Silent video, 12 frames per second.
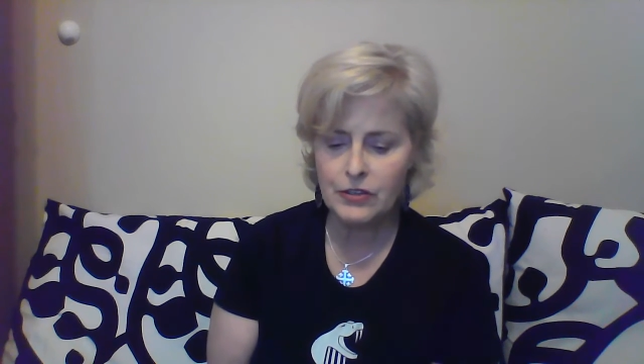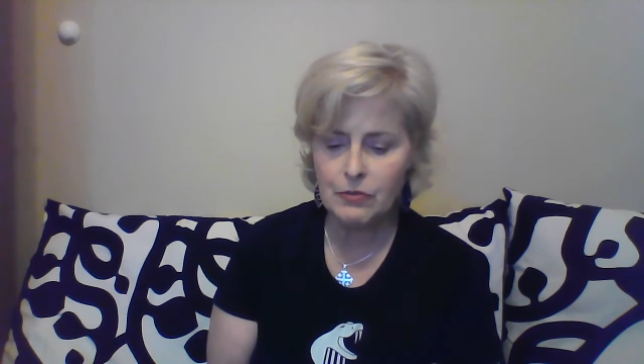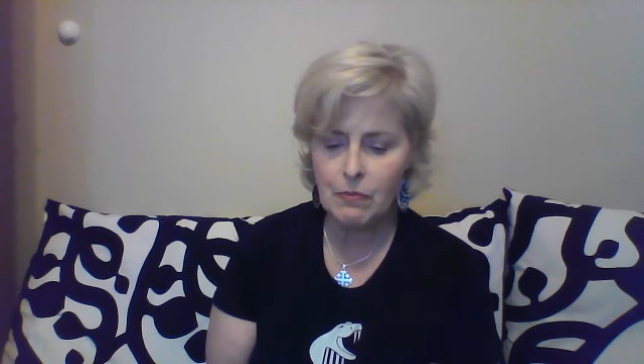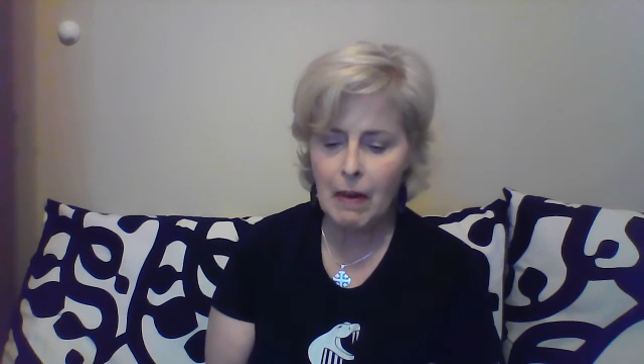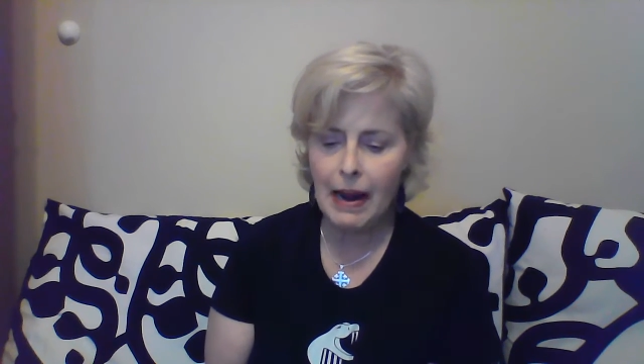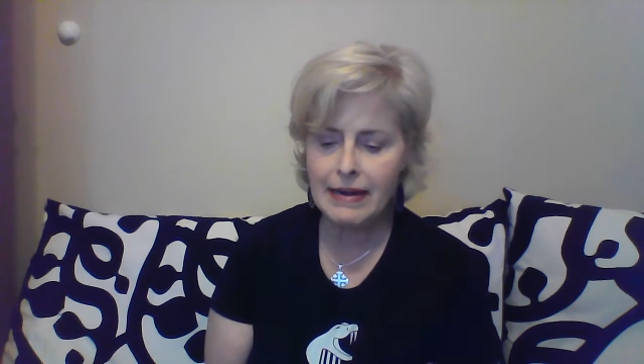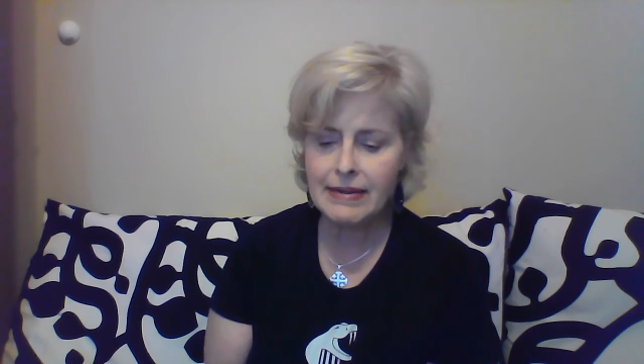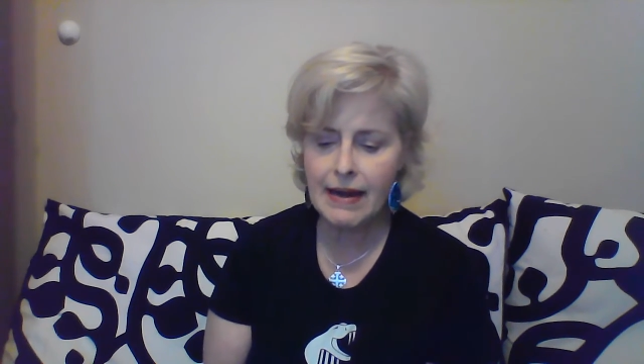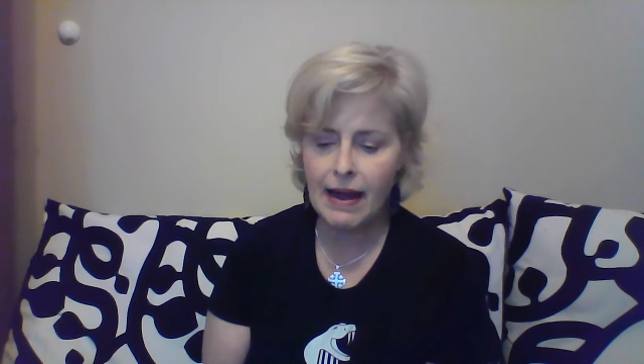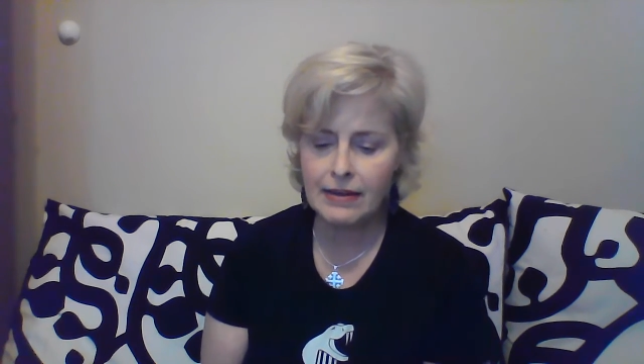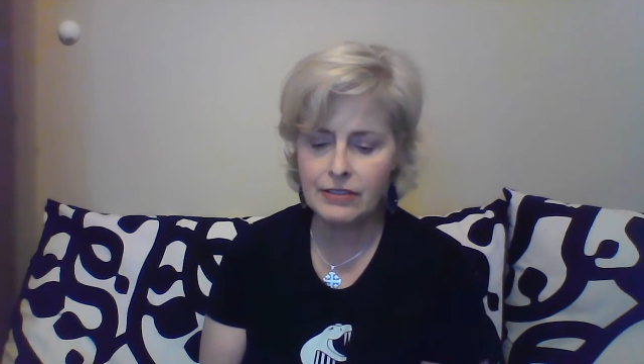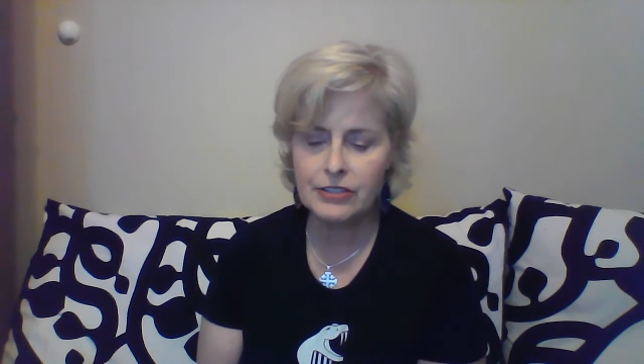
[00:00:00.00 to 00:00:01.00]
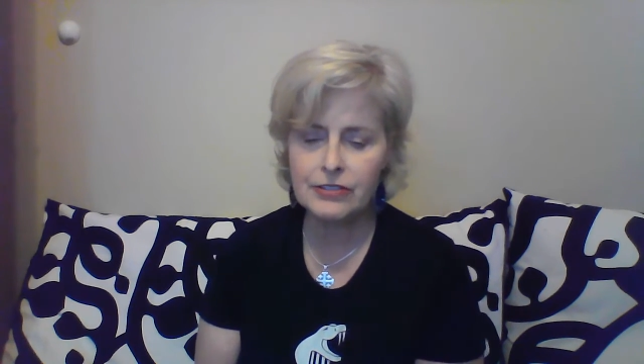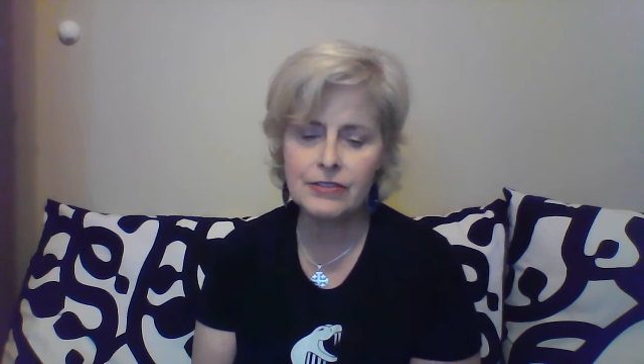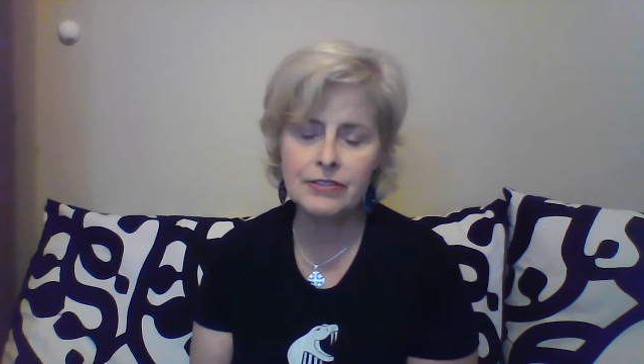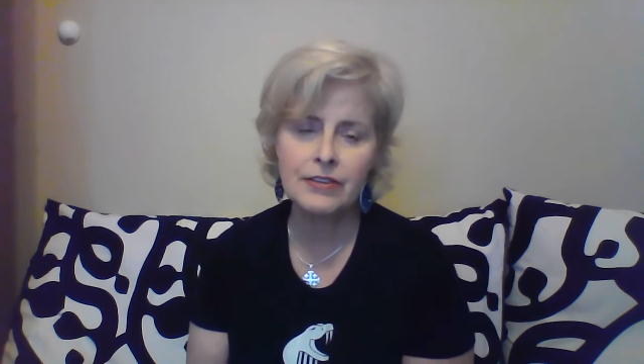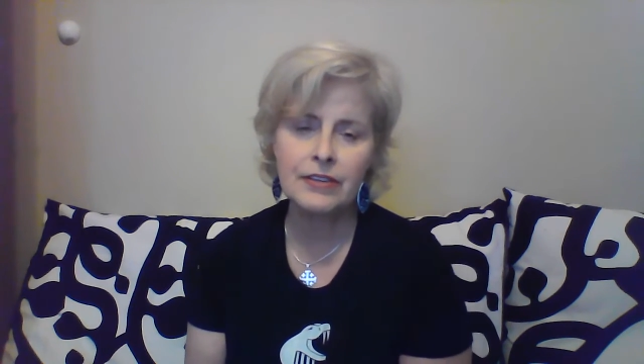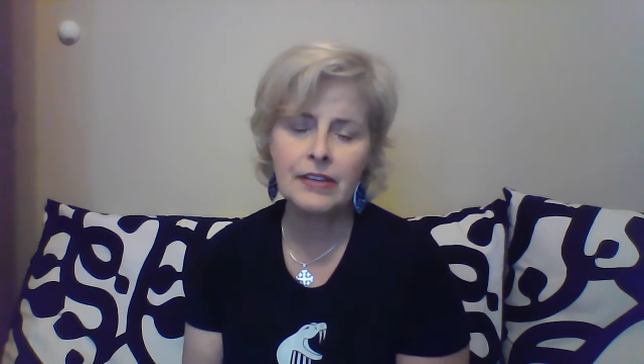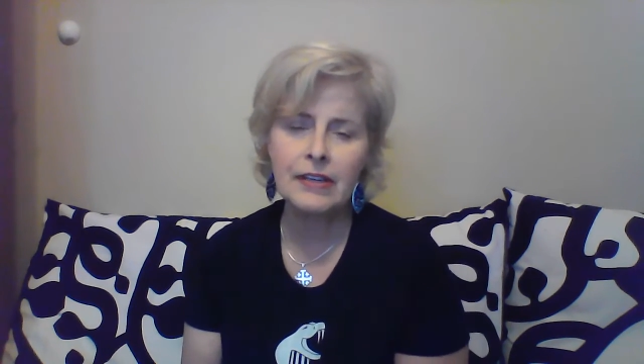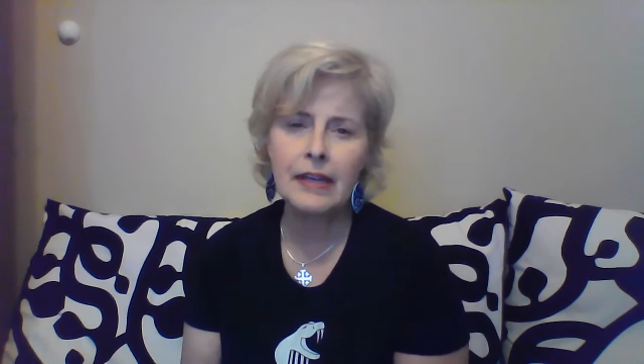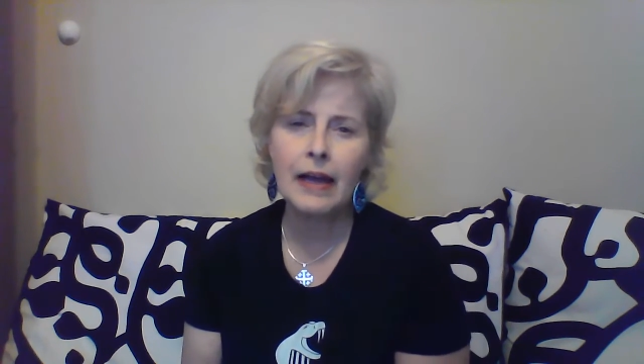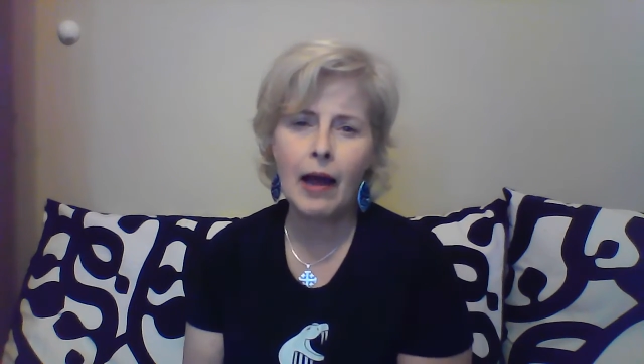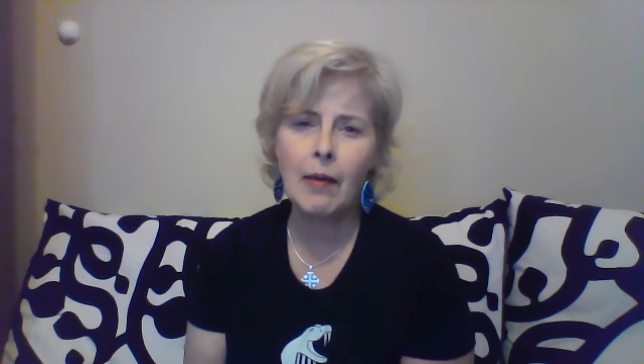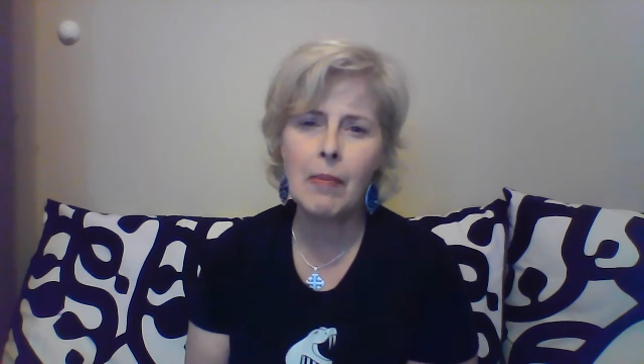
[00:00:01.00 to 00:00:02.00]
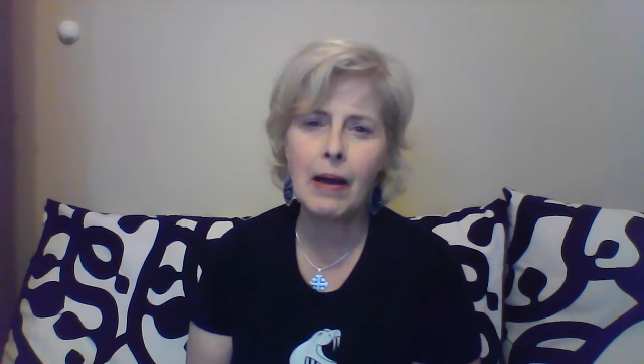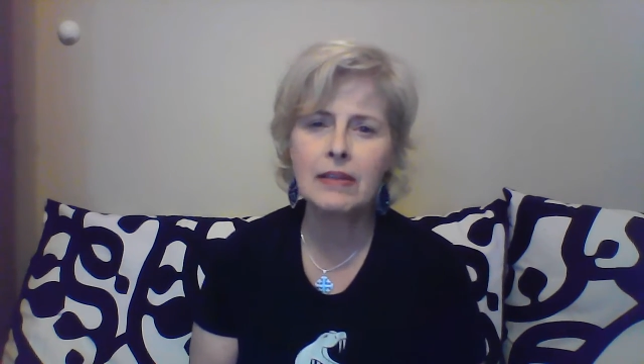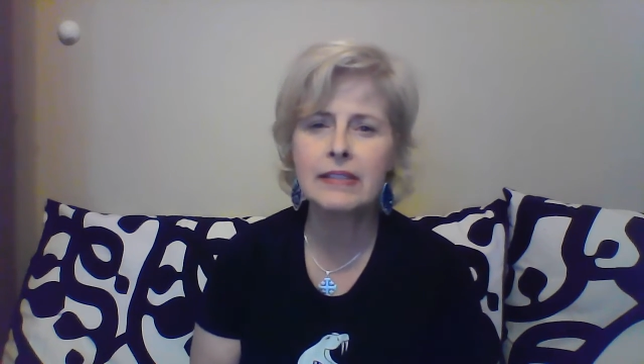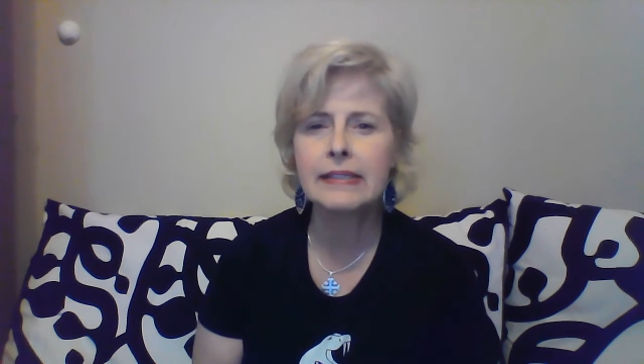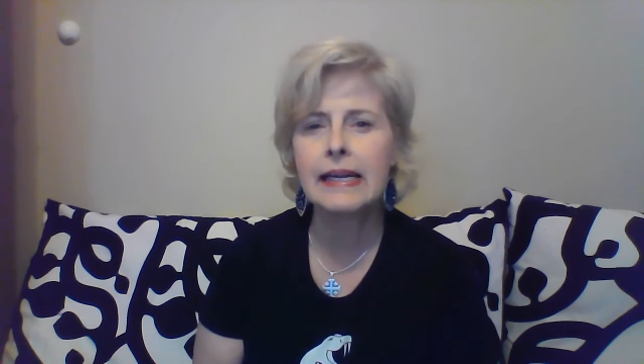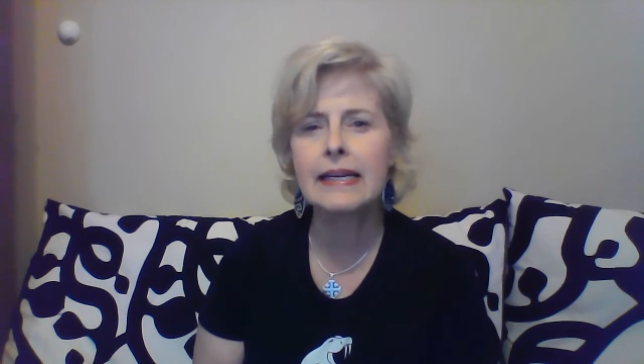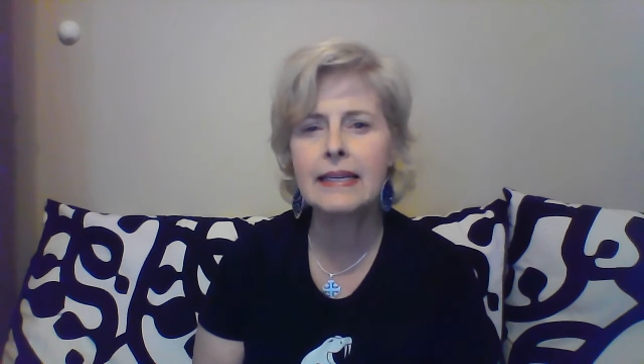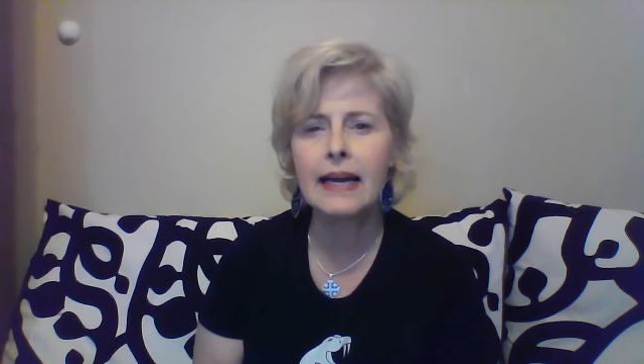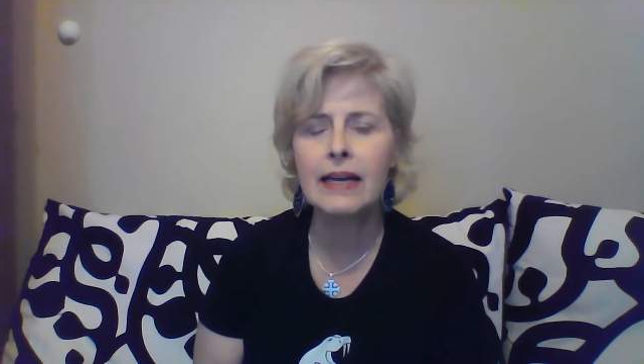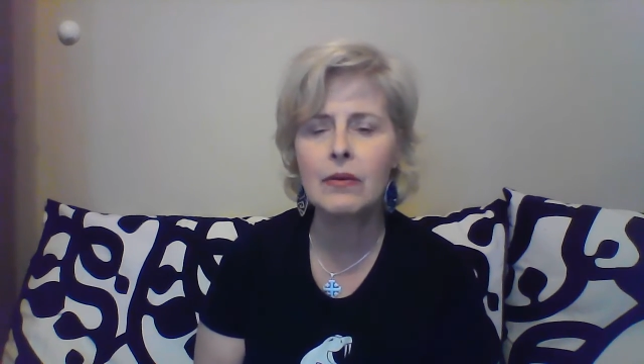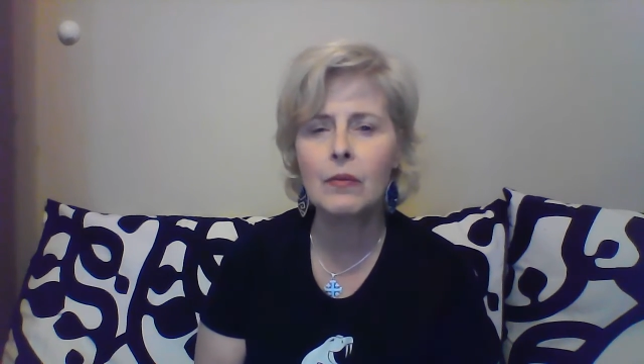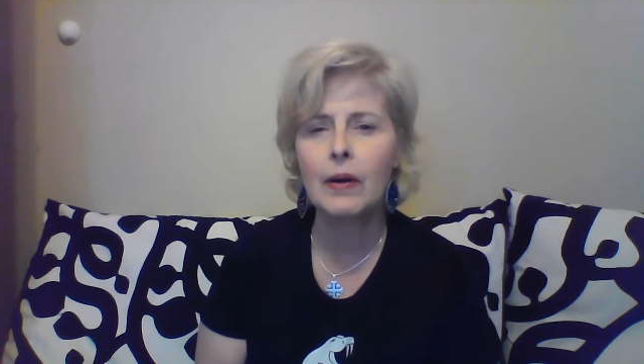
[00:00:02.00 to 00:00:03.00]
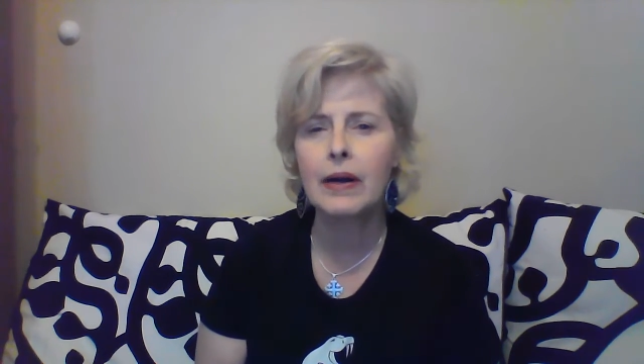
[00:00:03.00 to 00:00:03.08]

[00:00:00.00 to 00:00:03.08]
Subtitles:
to my doctors about snake diet and